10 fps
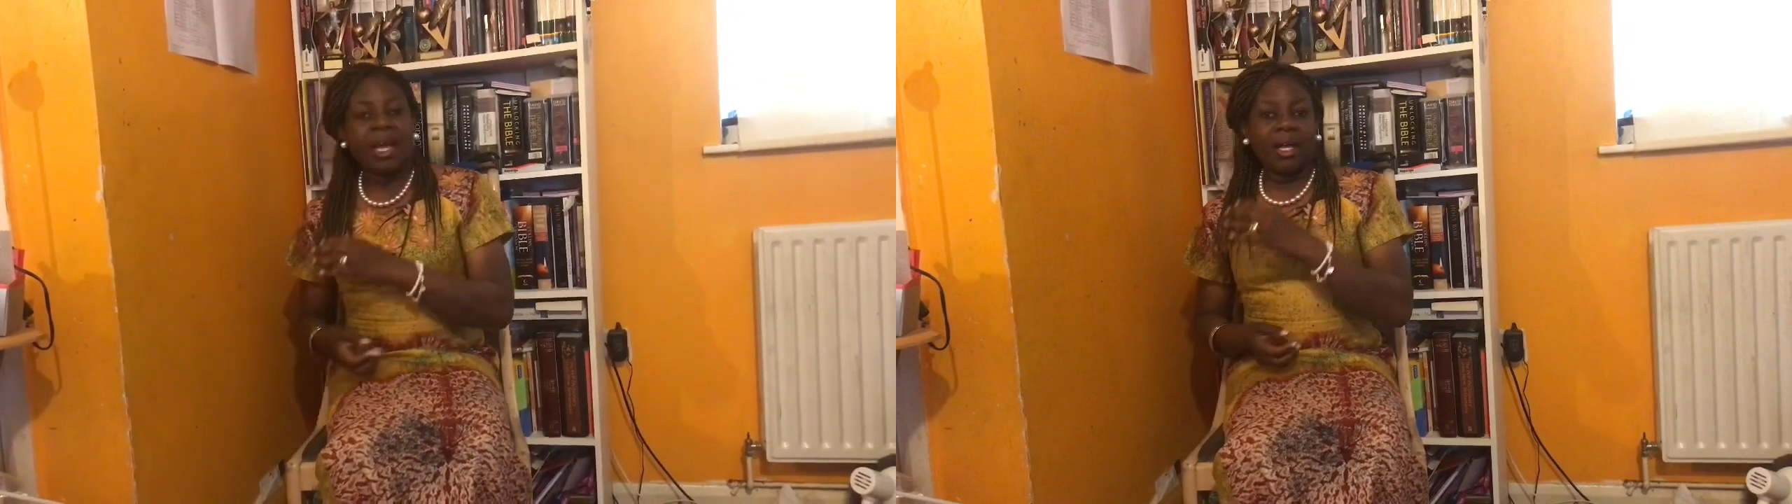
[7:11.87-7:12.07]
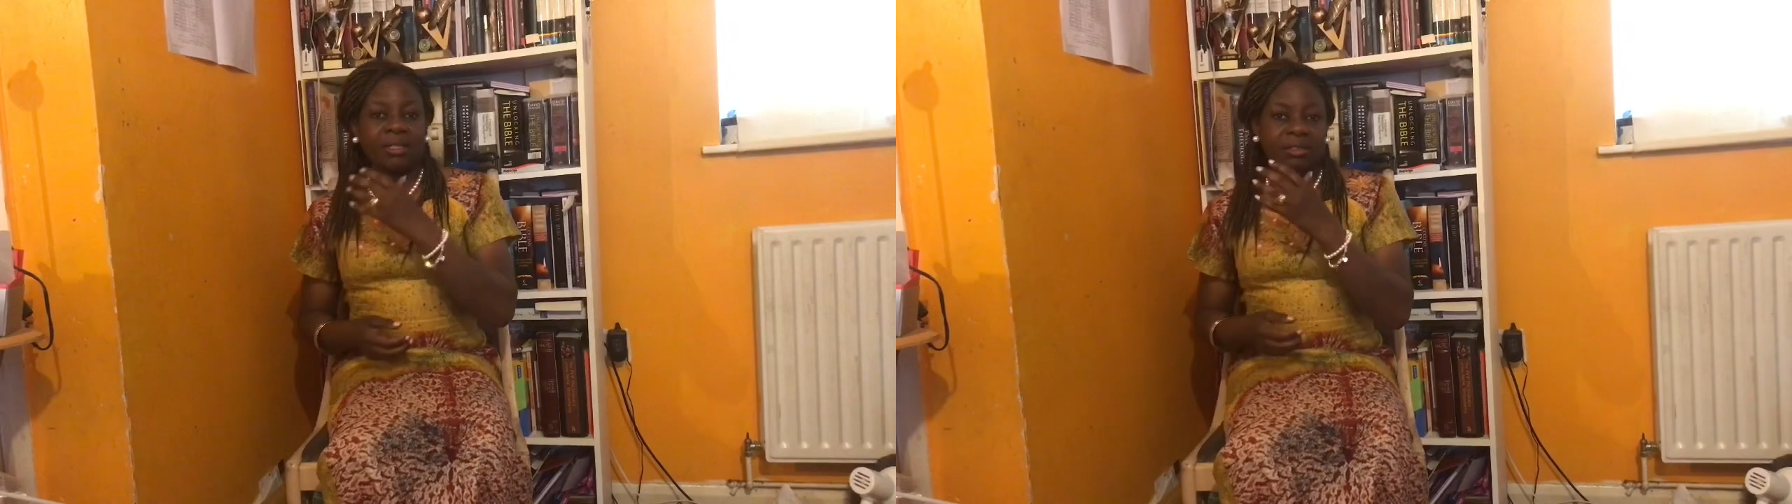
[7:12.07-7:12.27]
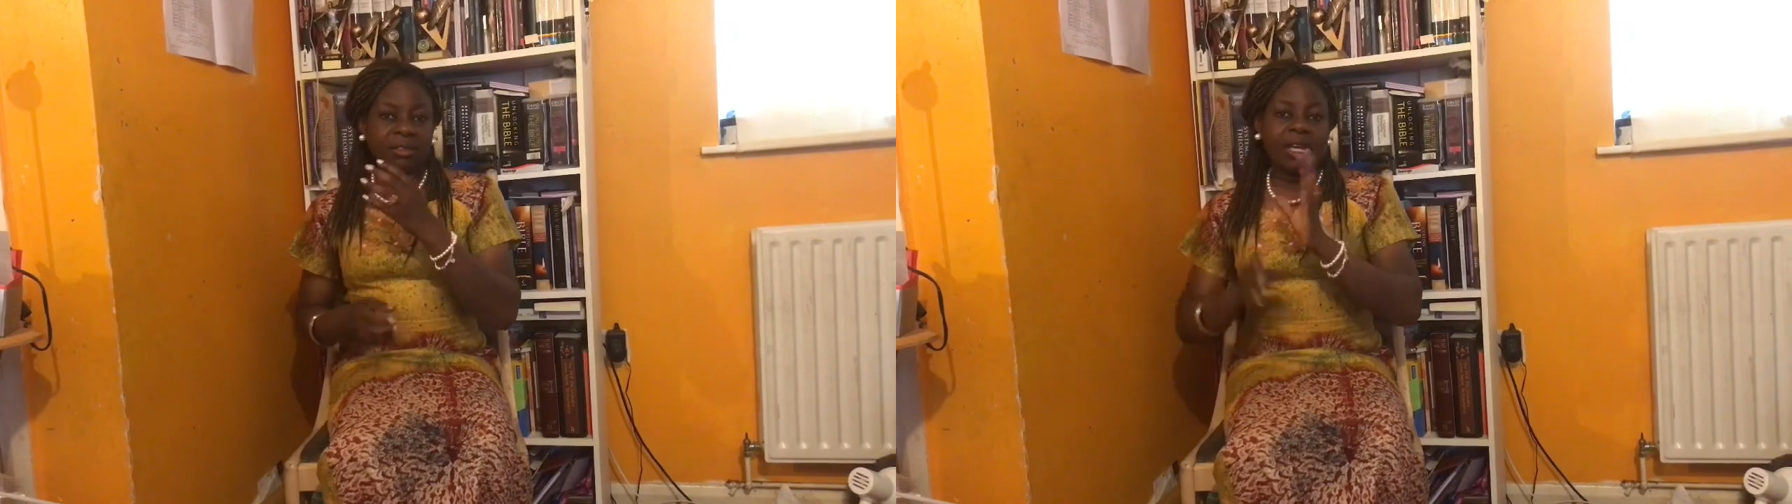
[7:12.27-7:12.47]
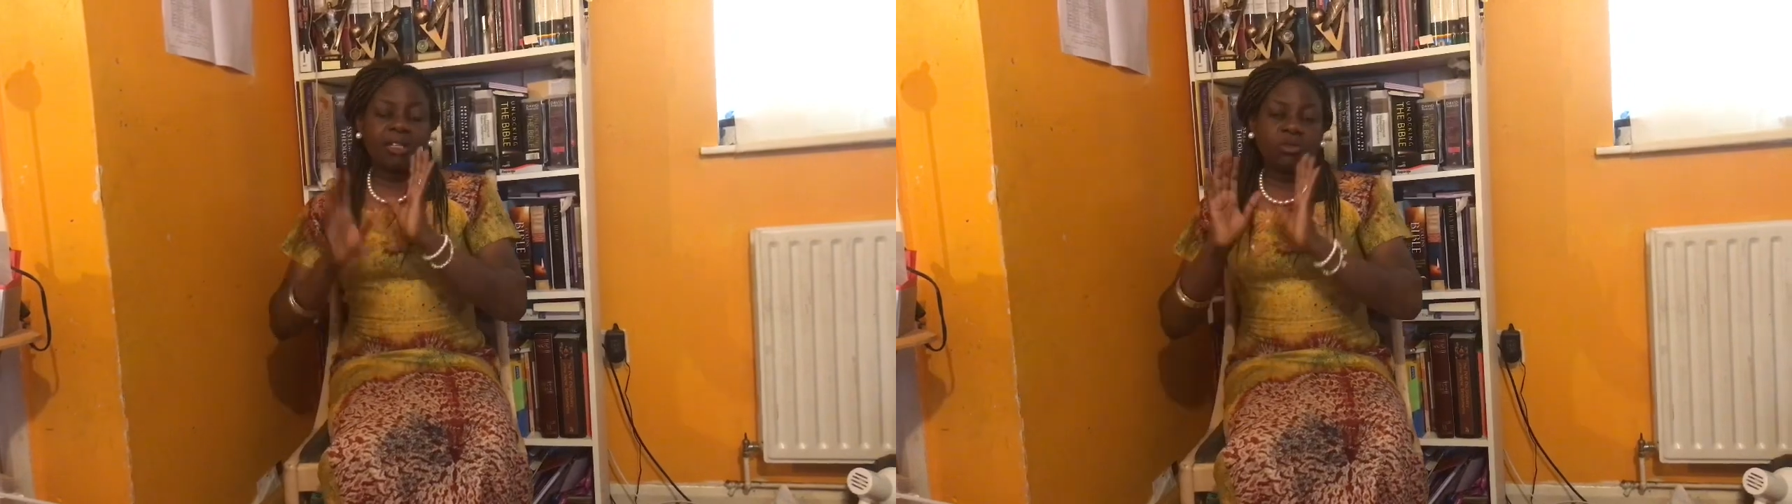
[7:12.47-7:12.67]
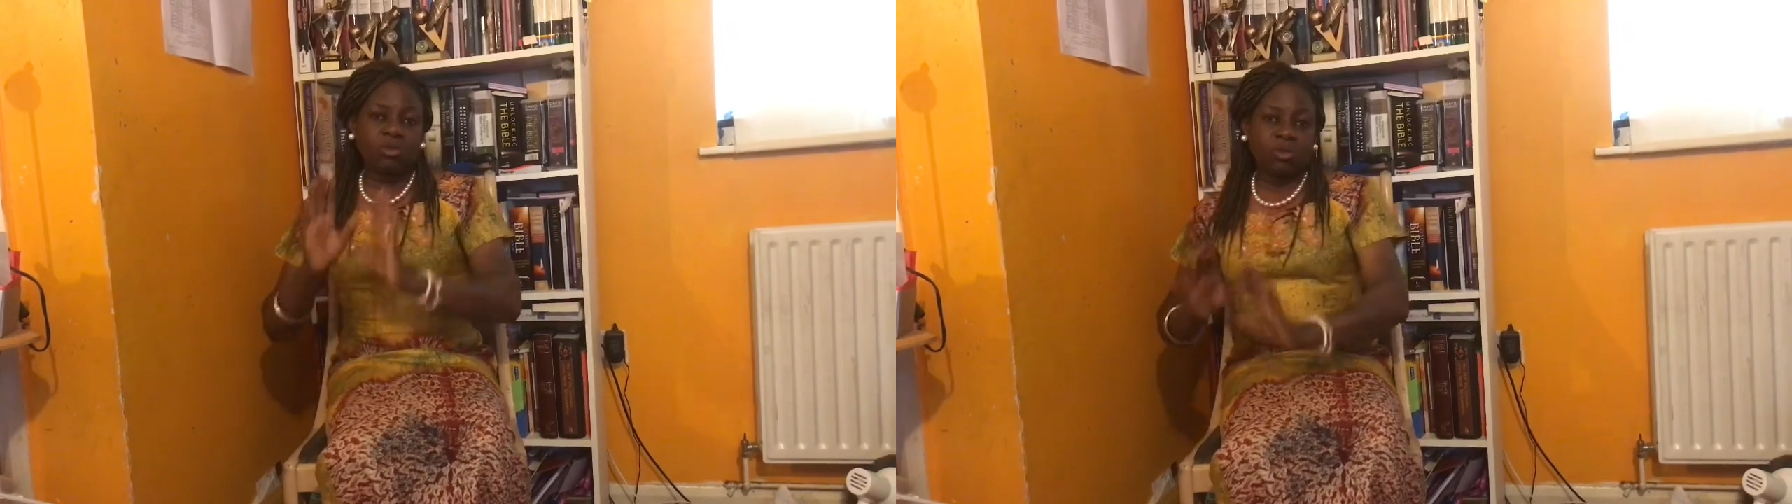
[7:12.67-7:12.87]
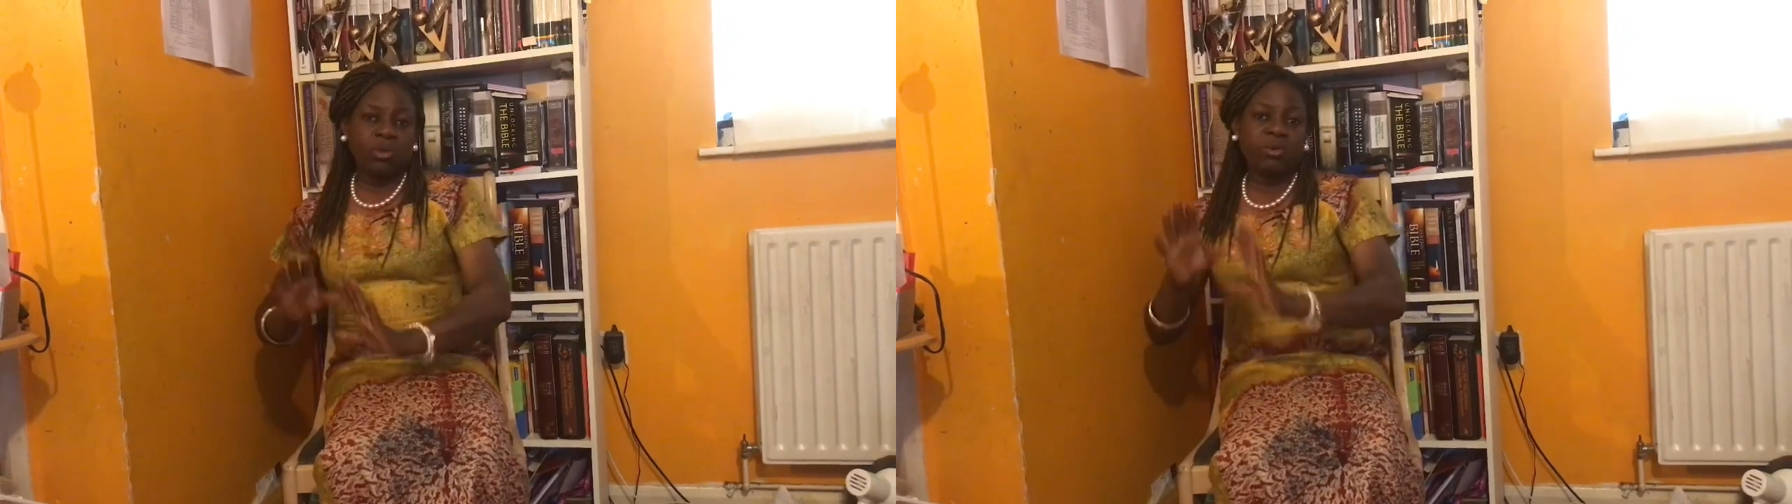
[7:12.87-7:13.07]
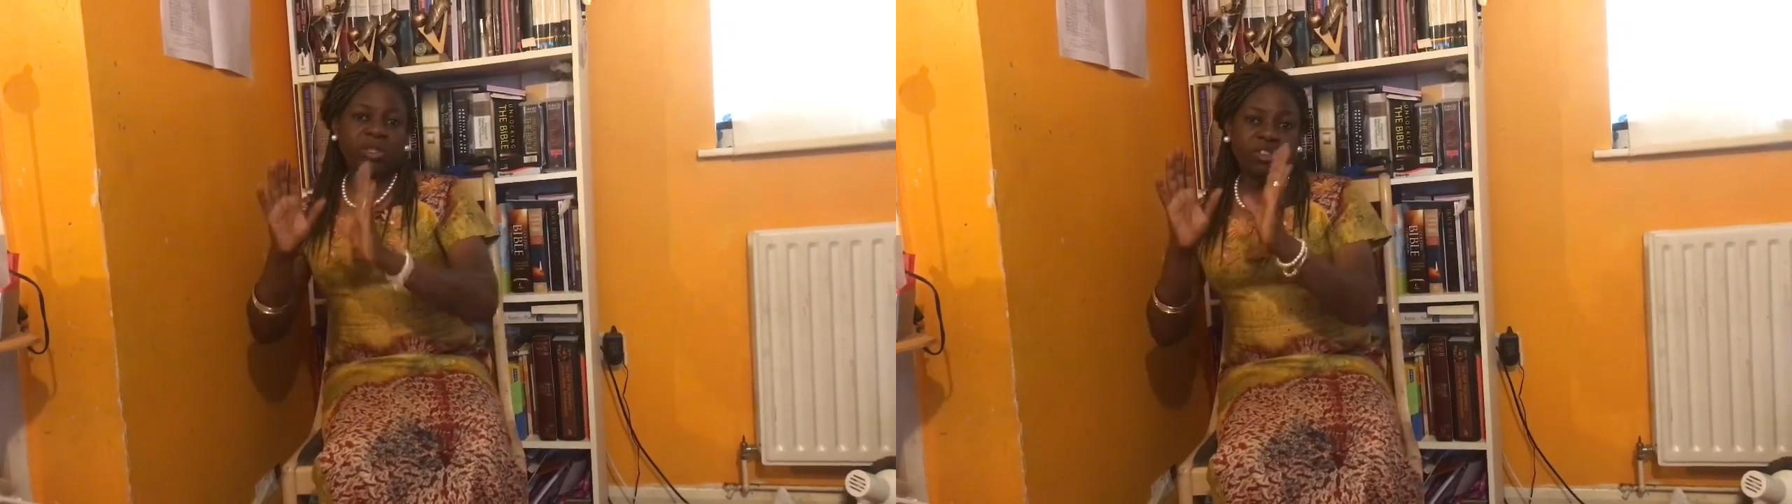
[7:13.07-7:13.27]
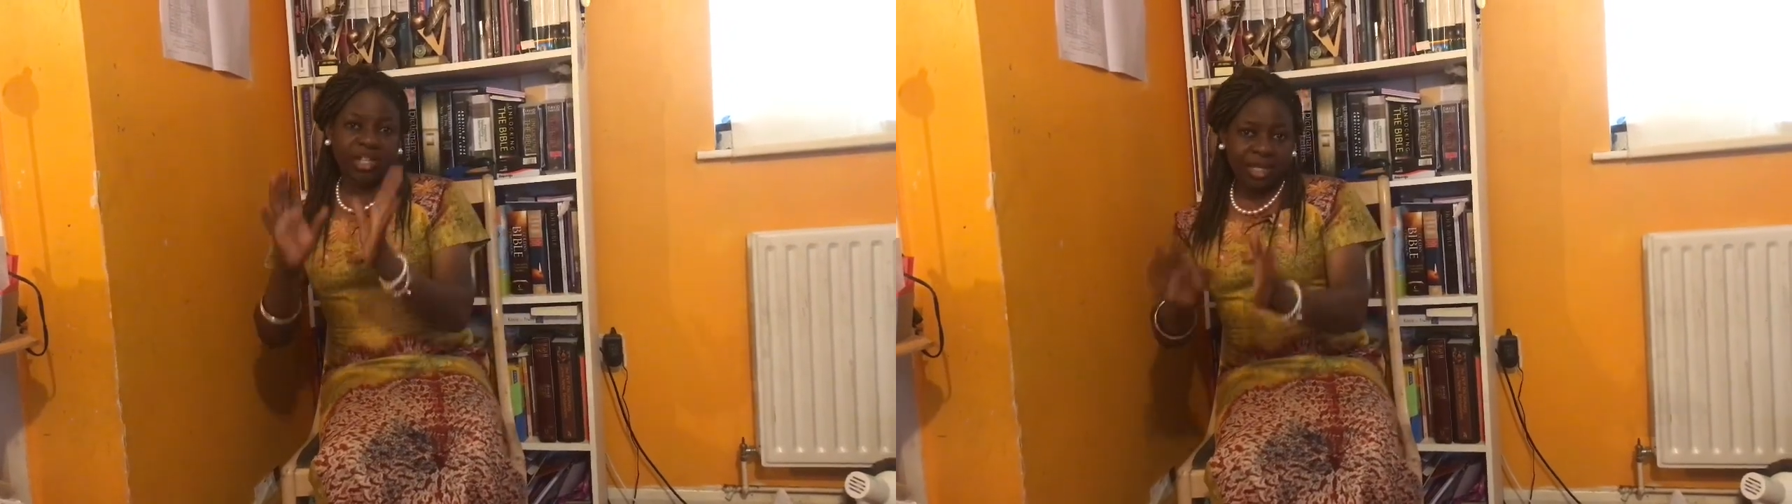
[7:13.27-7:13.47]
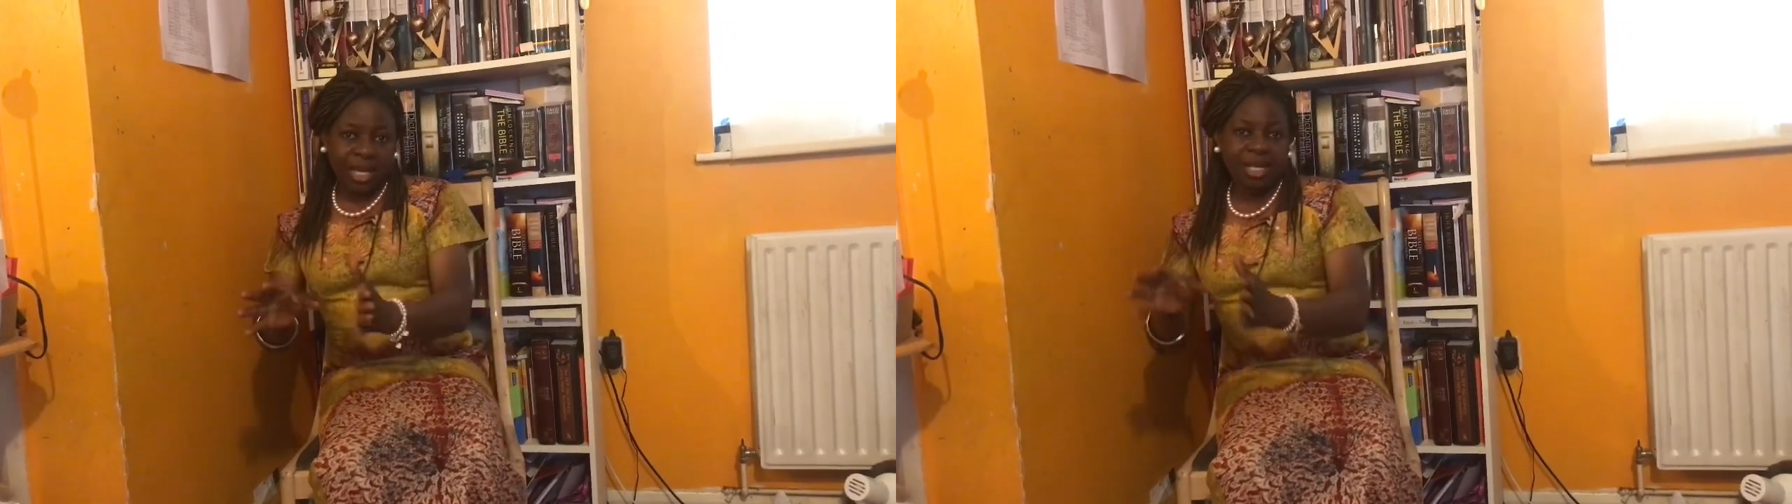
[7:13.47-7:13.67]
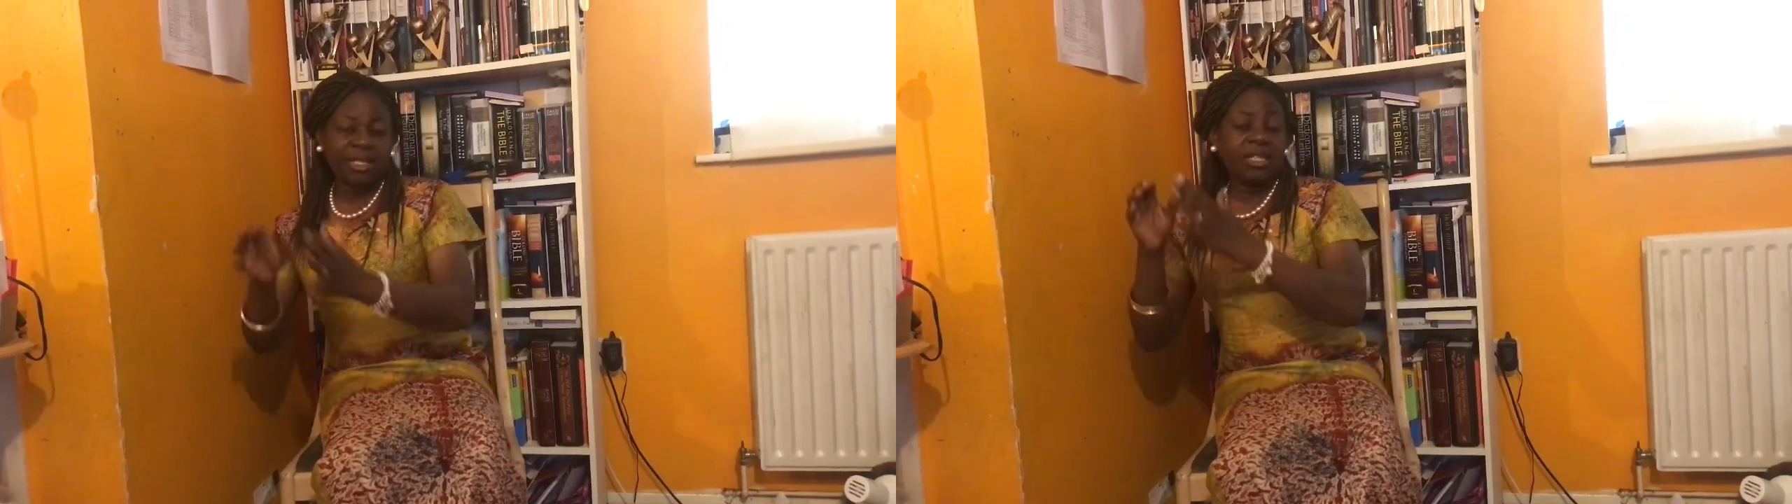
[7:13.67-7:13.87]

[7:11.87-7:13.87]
And we will treat that